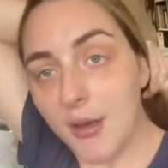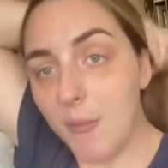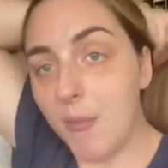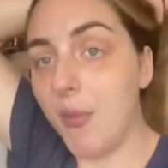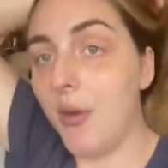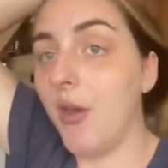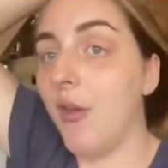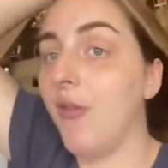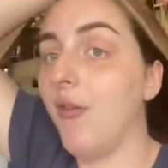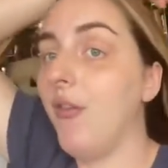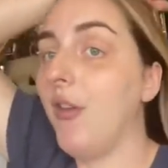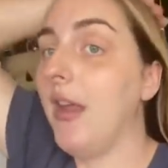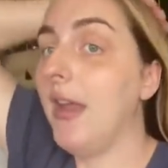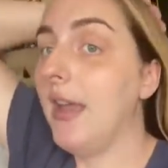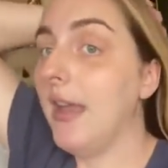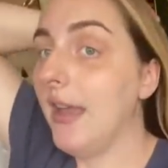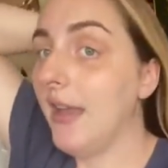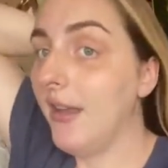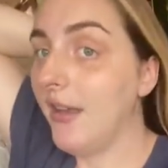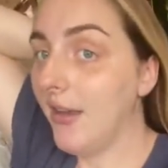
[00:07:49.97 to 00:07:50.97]
but
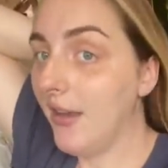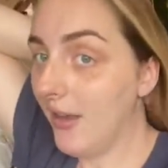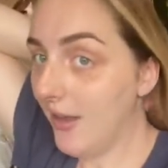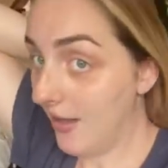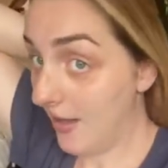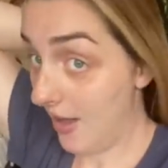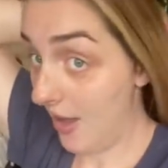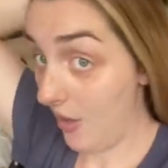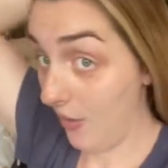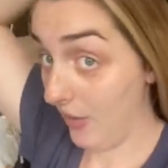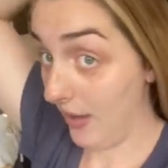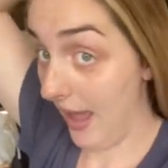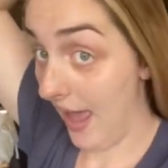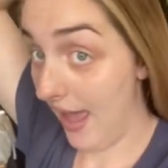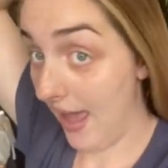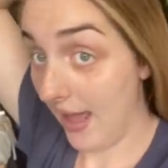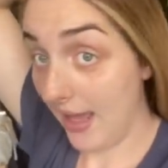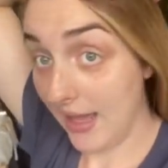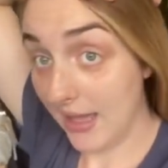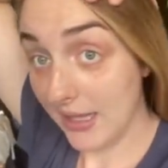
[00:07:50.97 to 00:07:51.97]
feeling
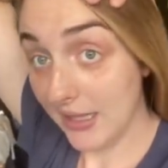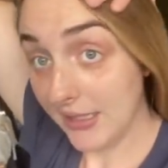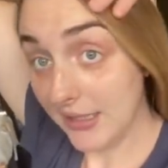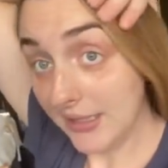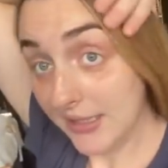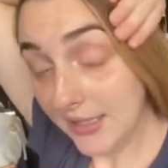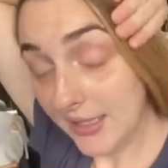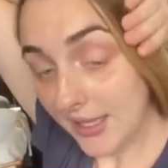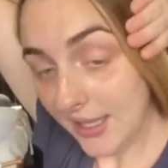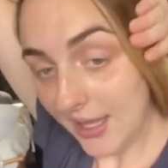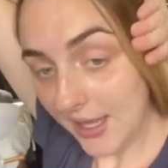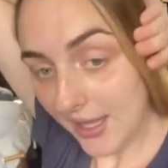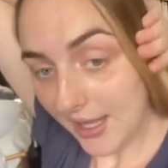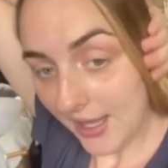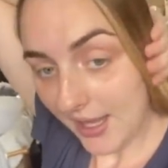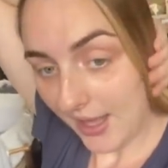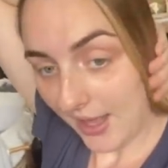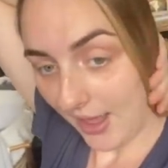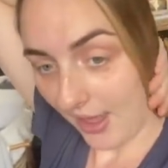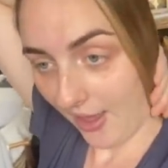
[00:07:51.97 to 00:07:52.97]
okay.
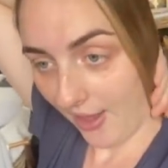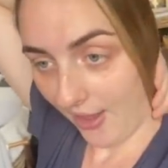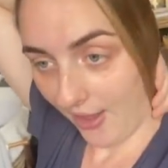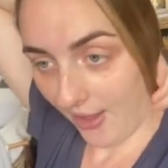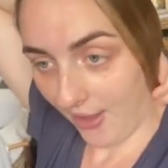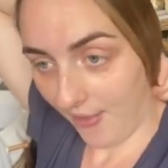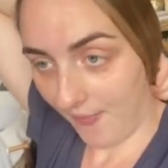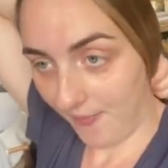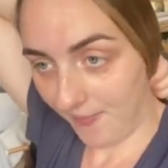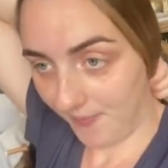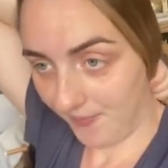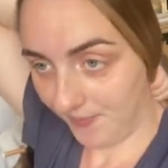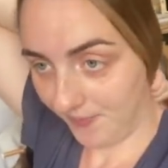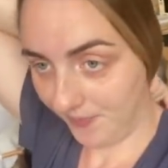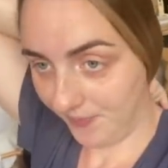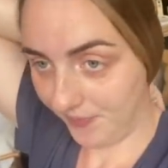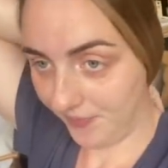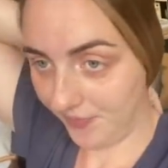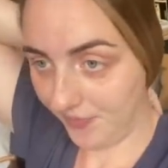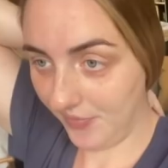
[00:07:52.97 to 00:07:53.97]
I
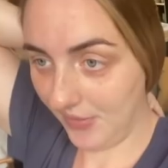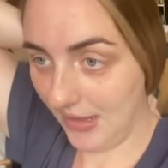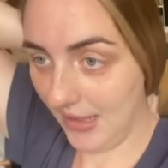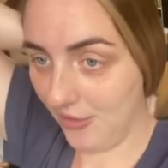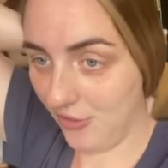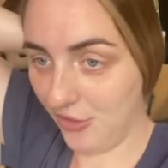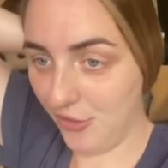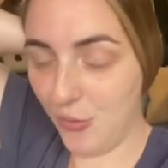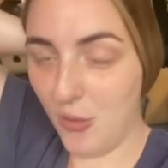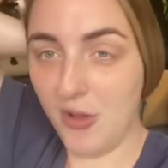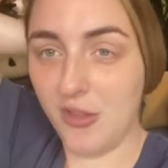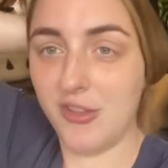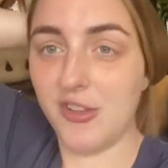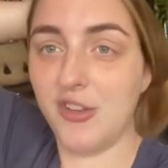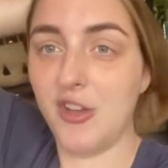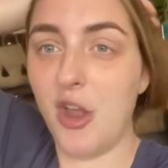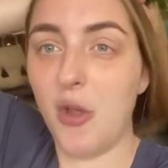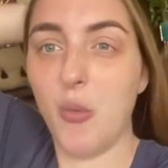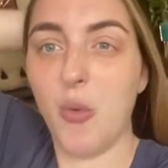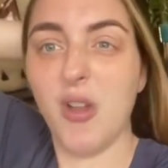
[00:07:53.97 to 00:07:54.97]
just want
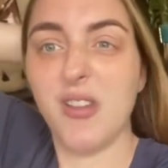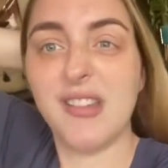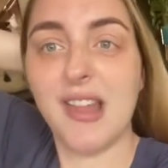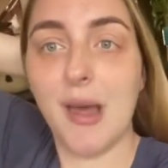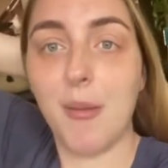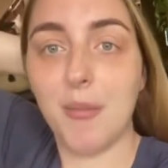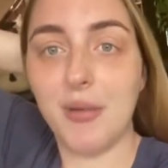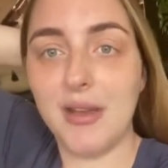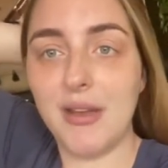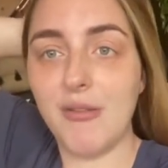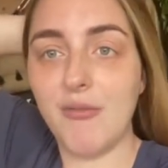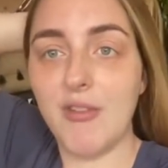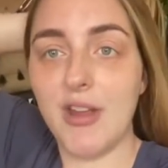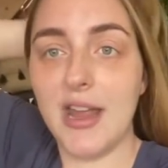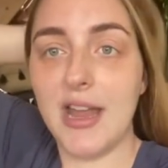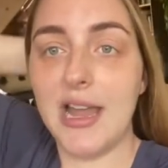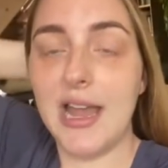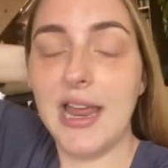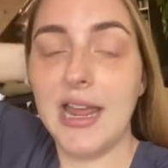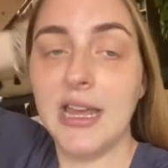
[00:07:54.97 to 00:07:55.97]
to know what's happening,
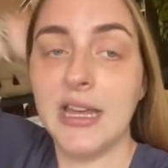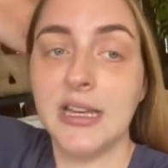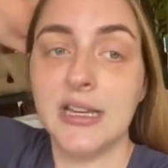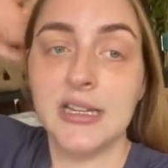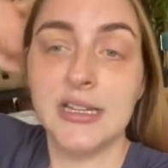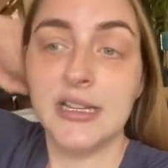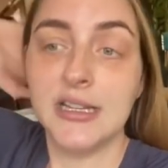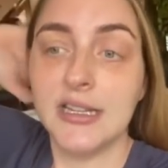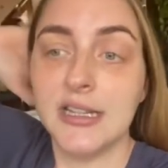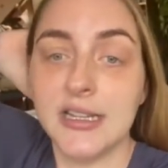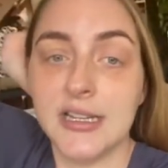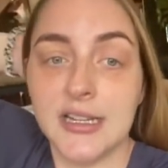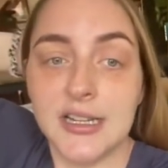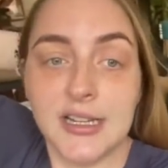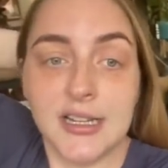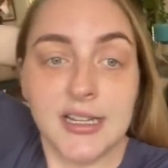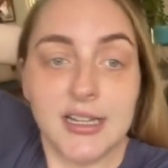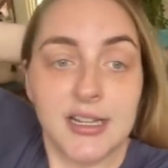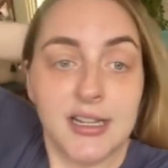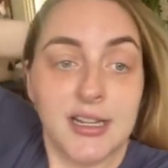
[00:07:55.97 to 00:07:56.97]
really.
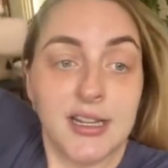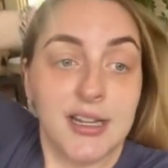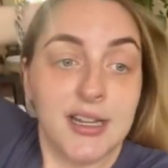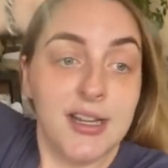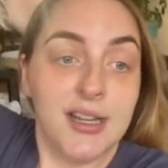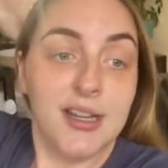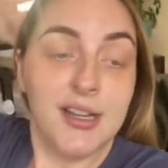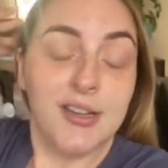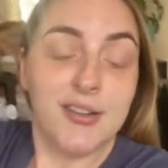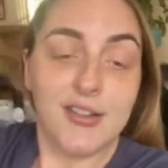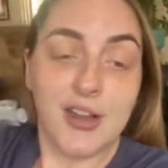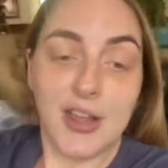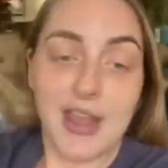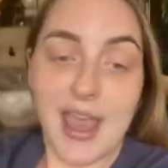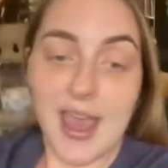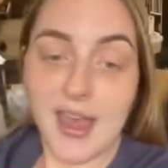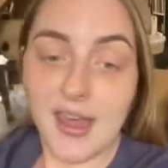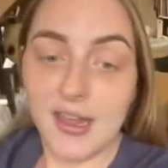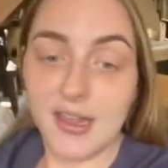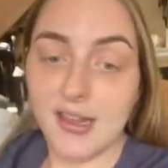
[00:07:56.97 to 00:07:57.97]
So
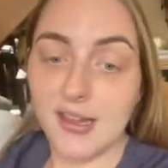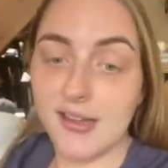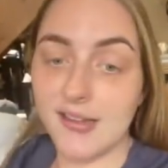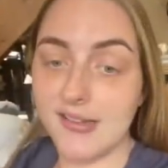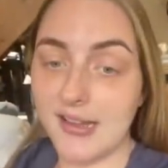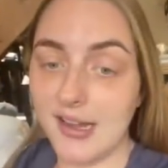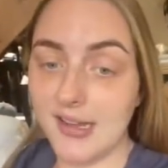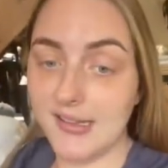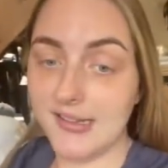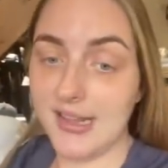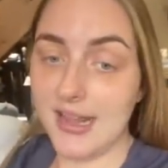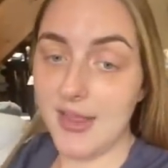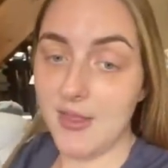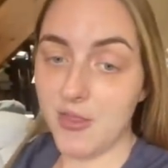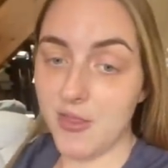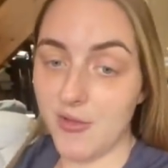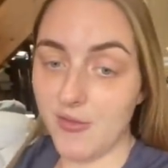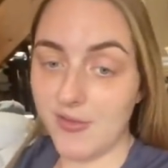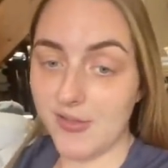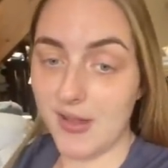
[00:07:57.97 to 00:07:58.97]
yeah,
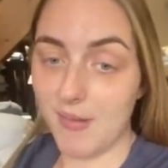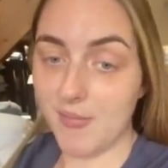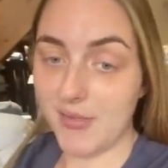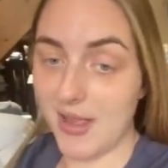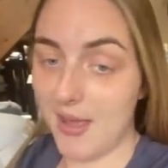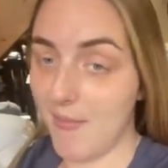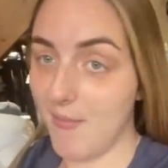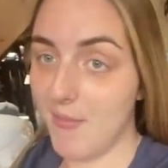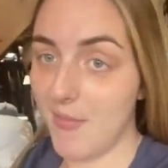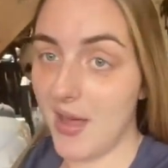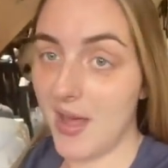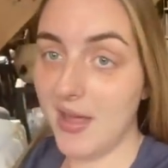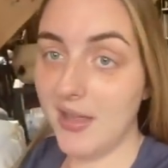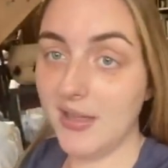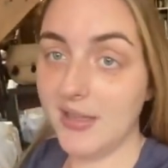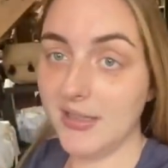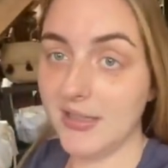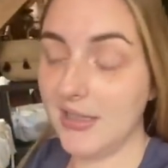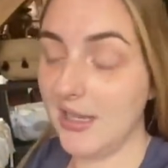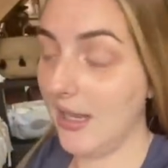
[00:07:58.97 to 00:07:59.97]
16th of September.
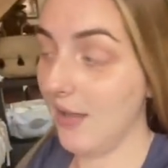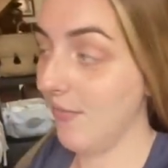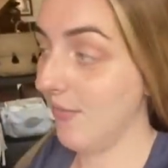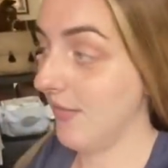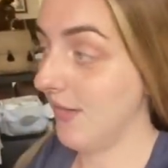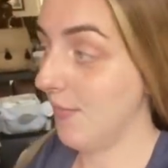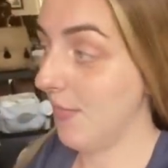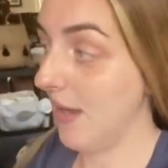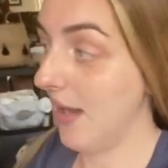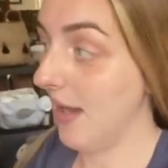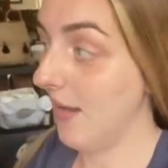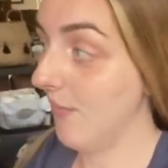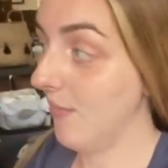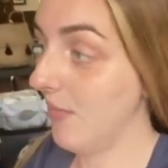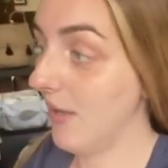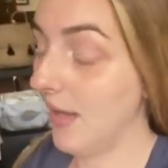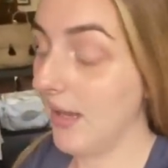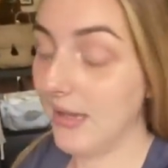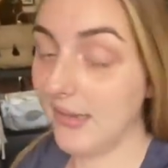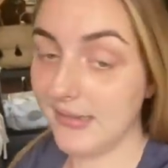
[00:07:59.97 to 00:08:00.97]
Liam's playing
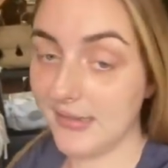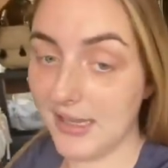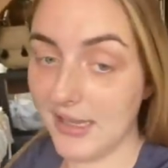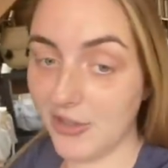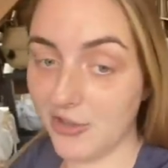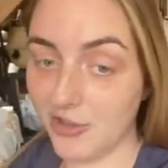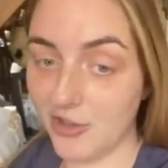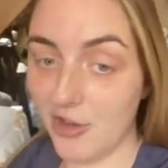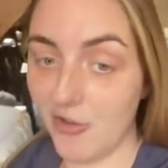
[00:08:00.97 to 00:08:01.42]
PlayStation,